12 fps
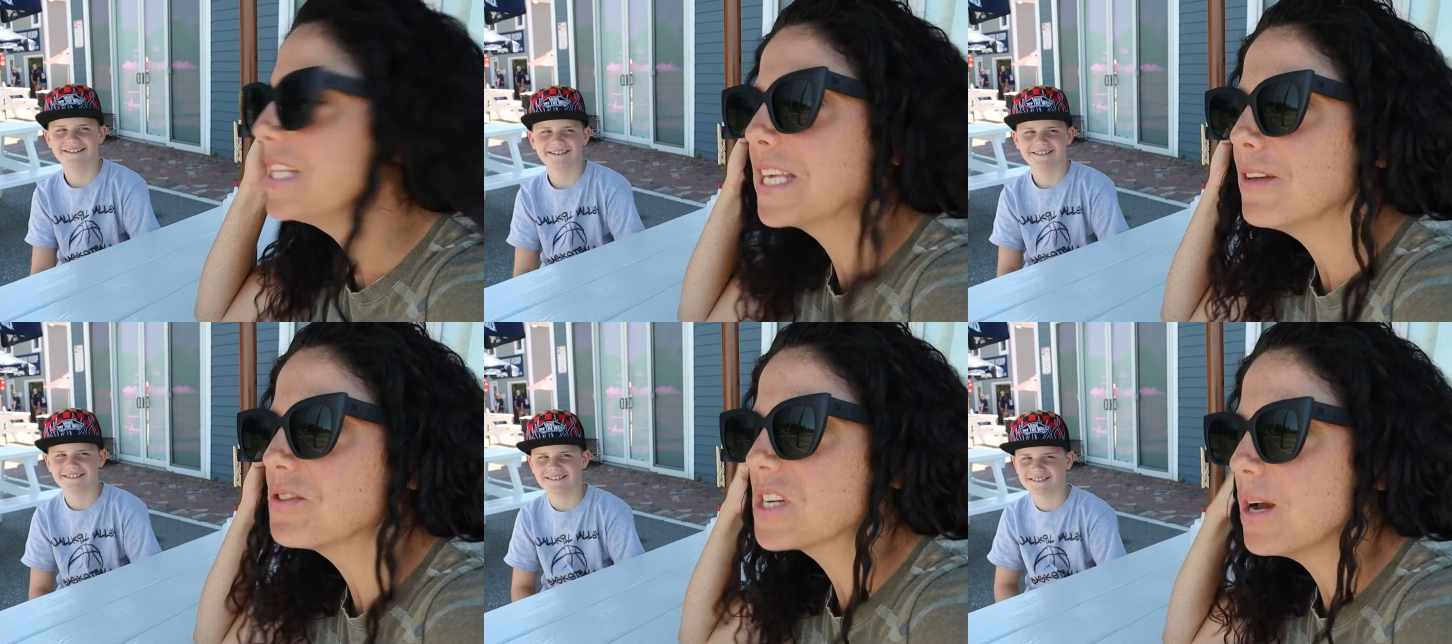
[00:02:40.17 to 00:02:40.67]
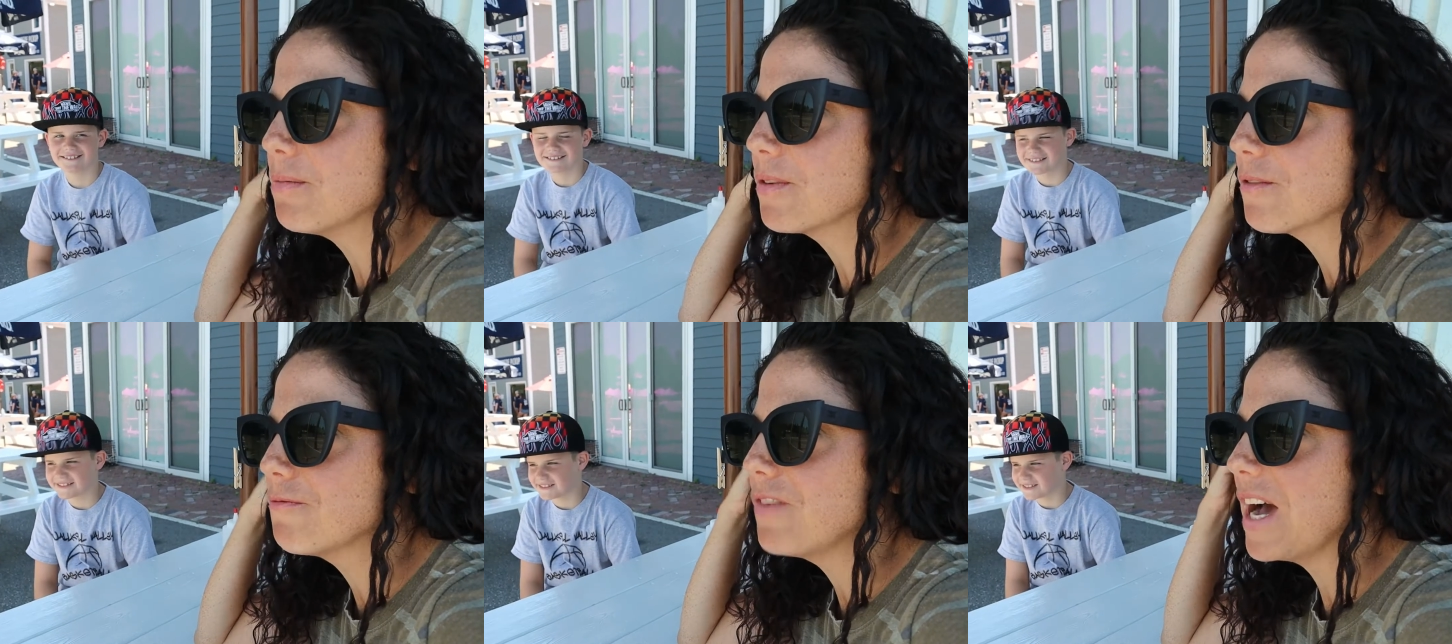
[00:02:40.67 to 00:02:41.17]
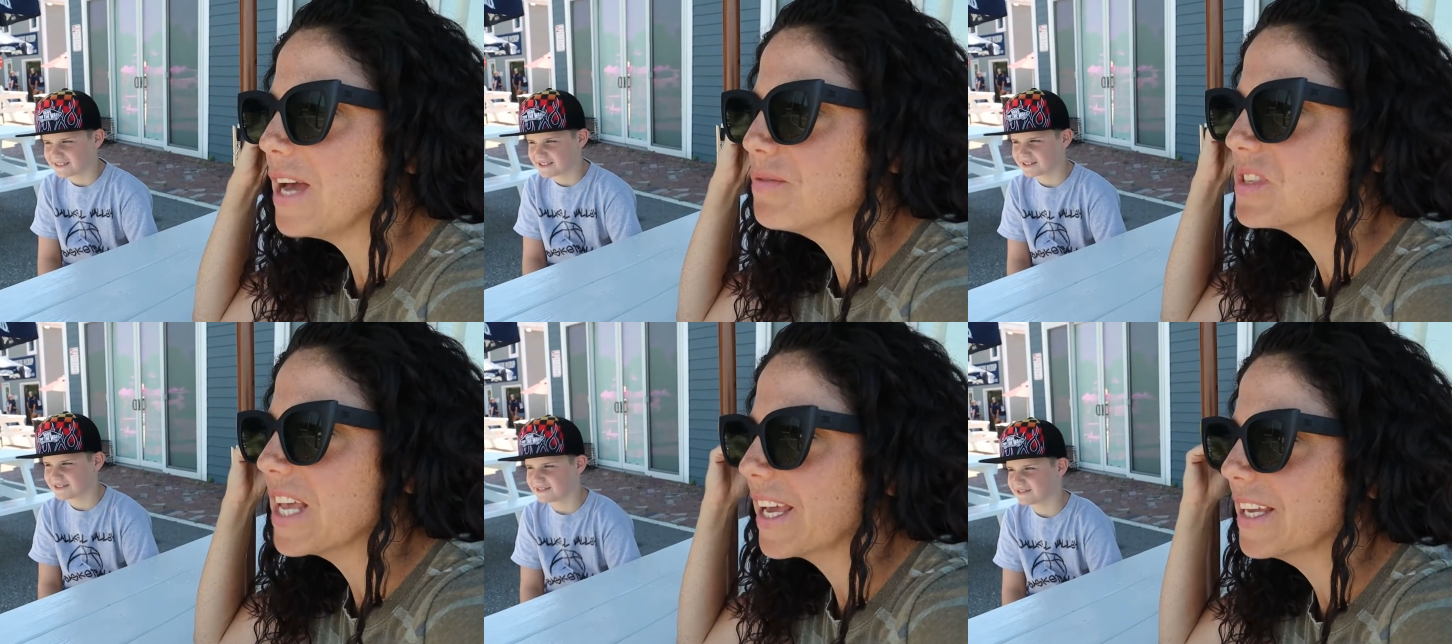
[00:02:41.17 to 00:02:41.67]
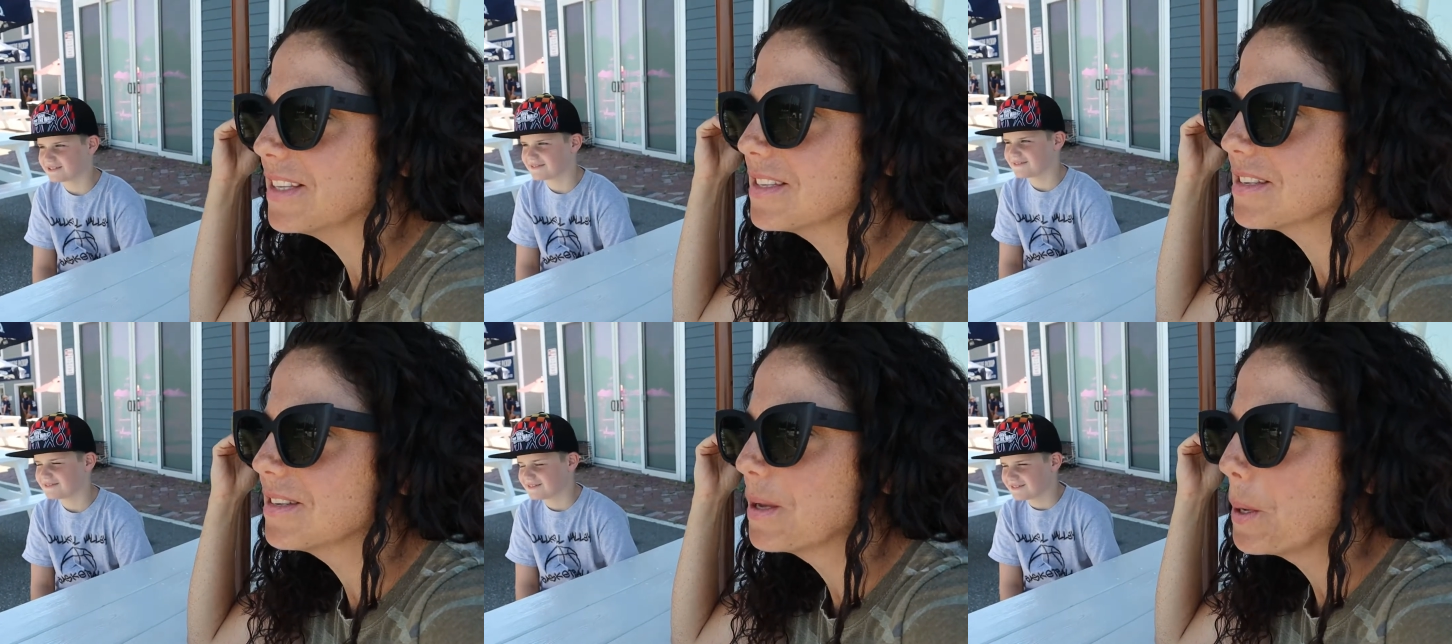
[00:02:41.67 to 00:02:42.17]
Speaker 1: the gift shop for five
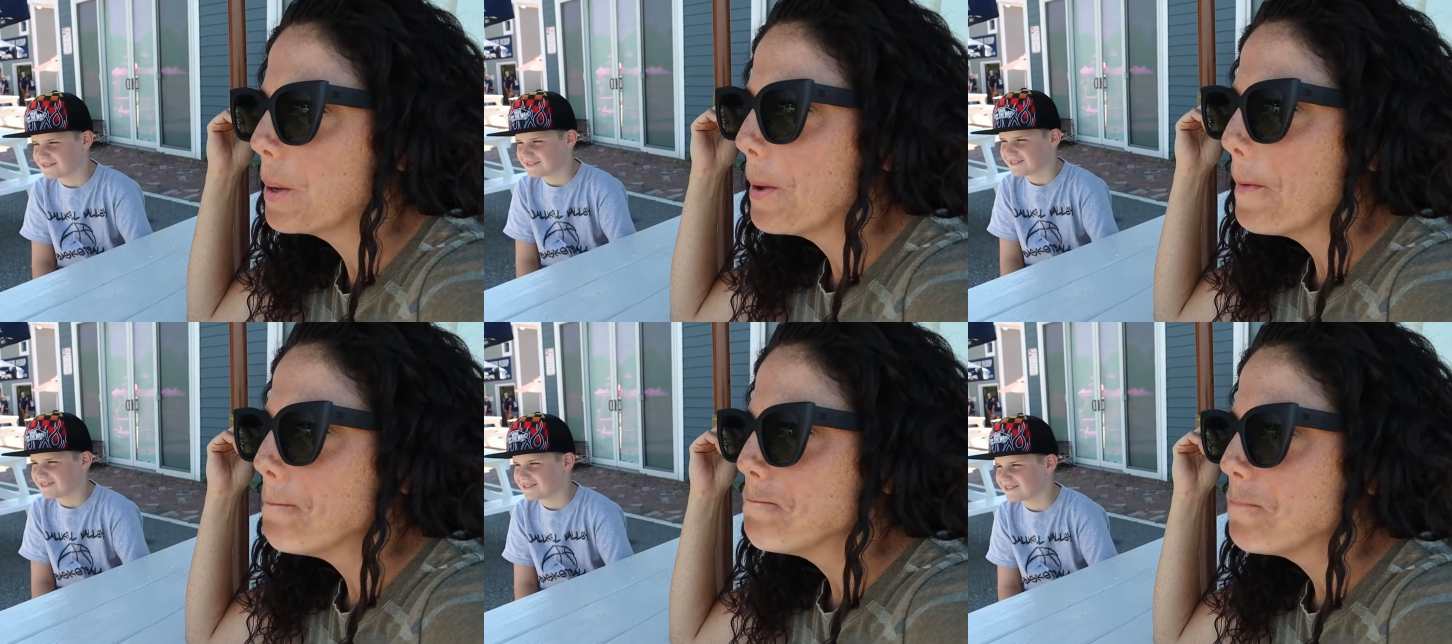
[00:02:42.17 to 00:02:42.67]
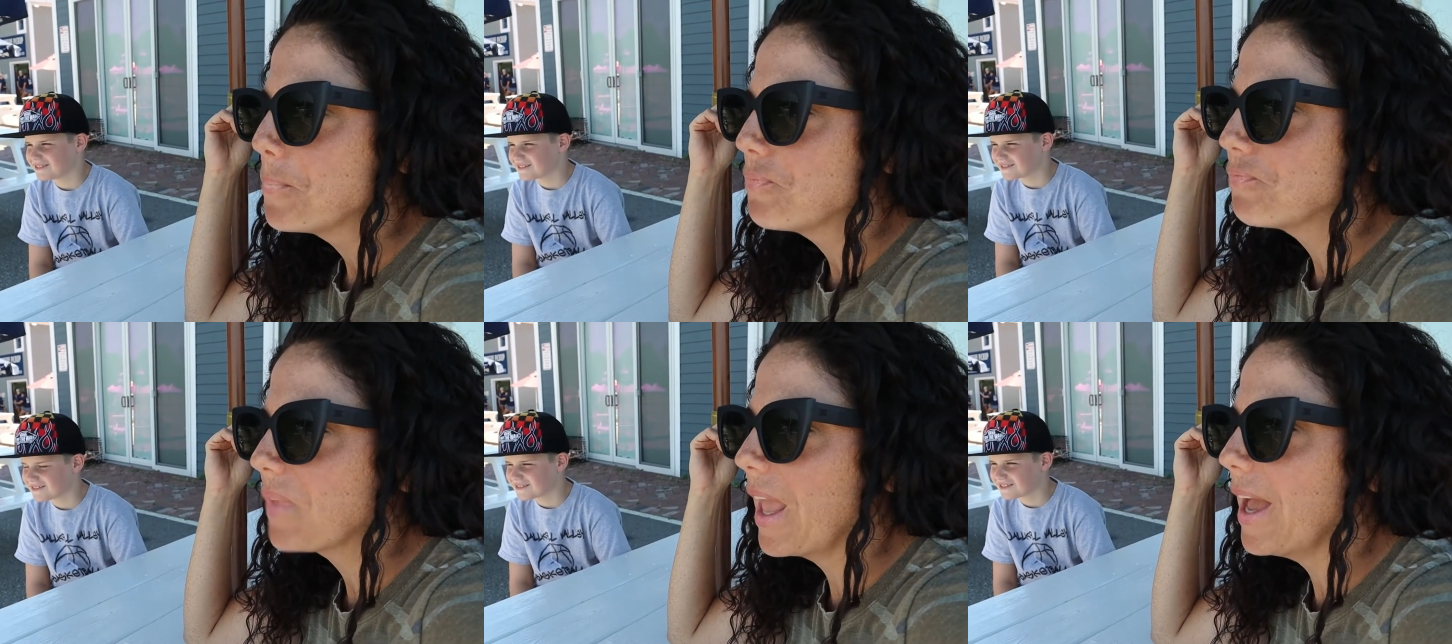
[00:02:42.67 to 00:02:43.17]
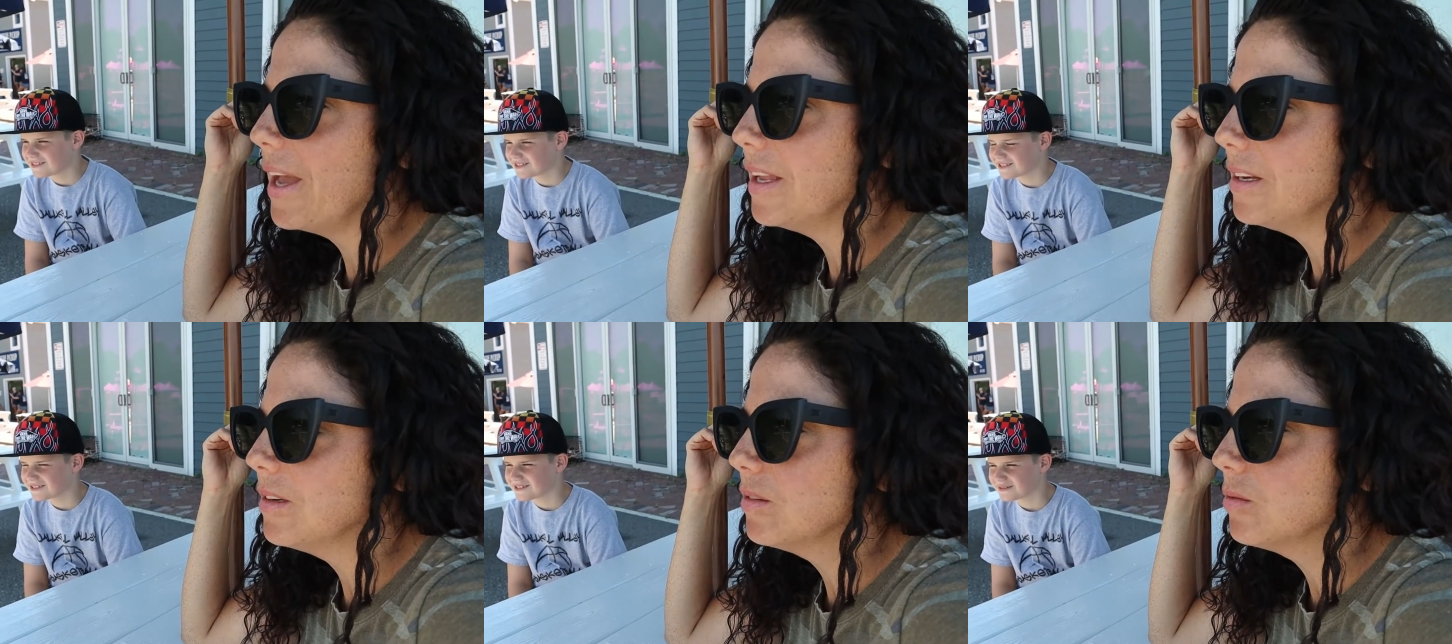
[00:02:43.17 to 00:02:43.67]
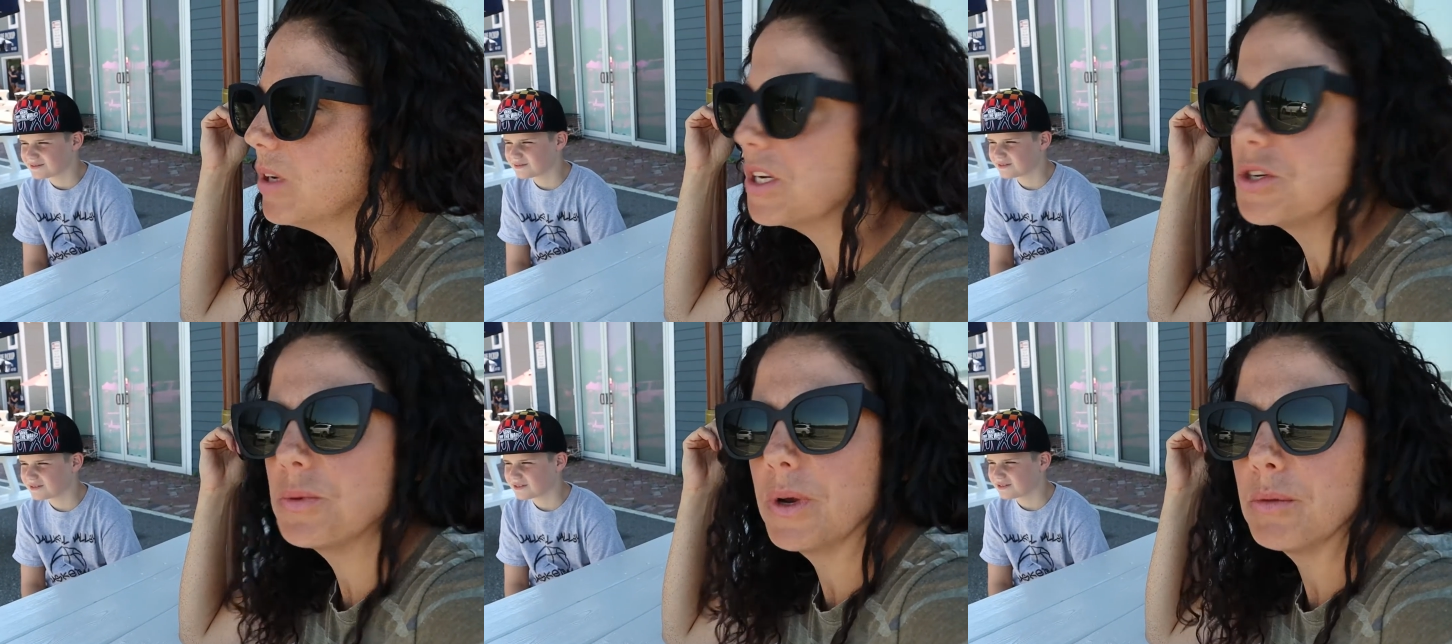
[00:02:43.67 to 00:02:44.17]
seconds. And what
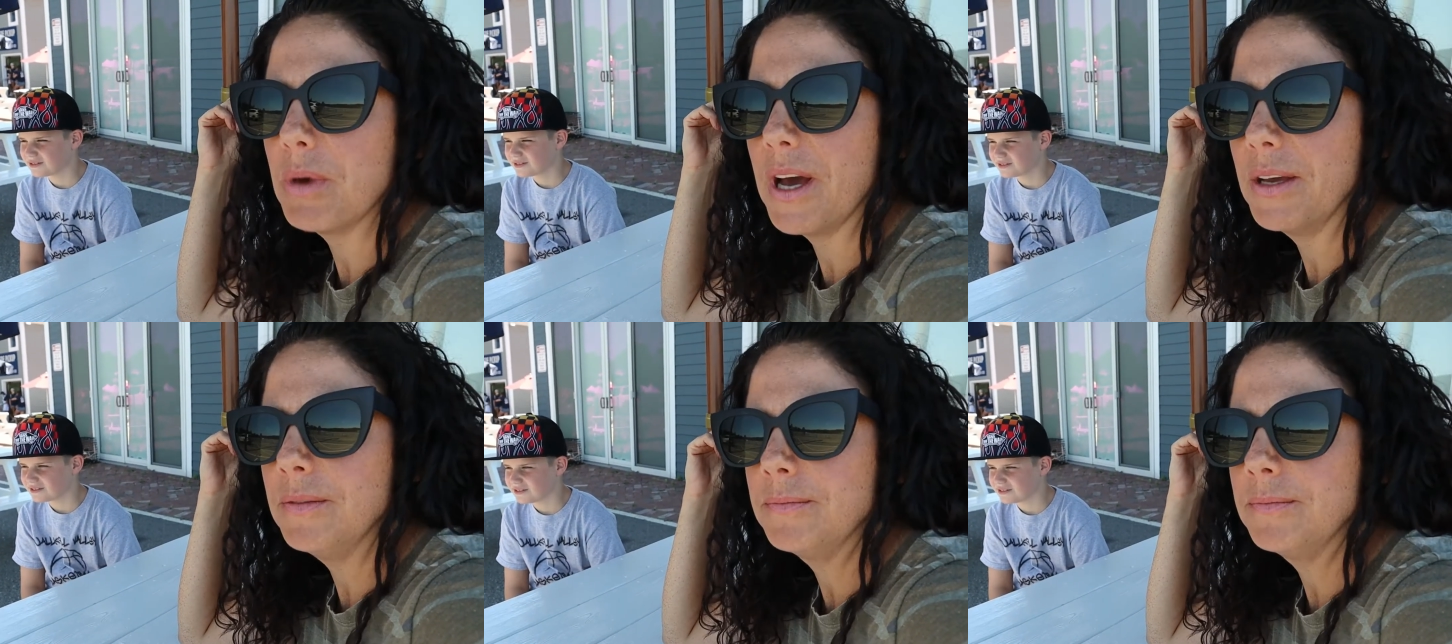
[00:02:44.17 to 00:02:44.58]
did you want to buy?